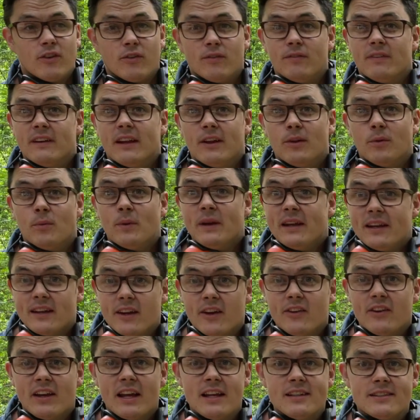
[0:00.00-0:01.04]
of little window
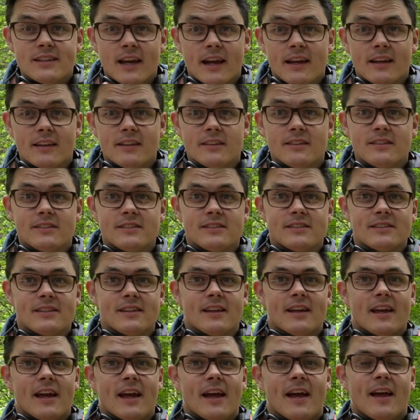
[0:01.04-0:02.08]
details.
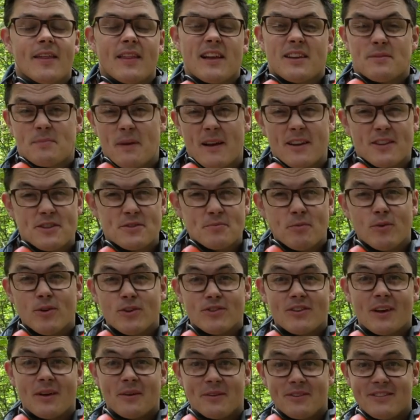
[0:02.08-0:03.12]
That's about as small as
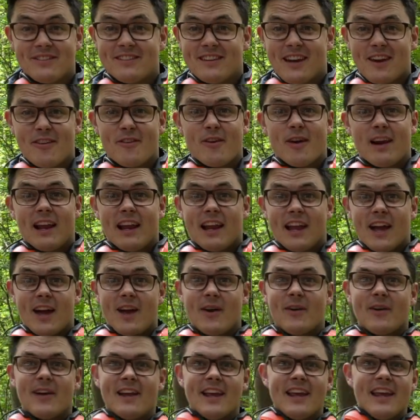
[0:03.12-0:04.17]
I would generally go.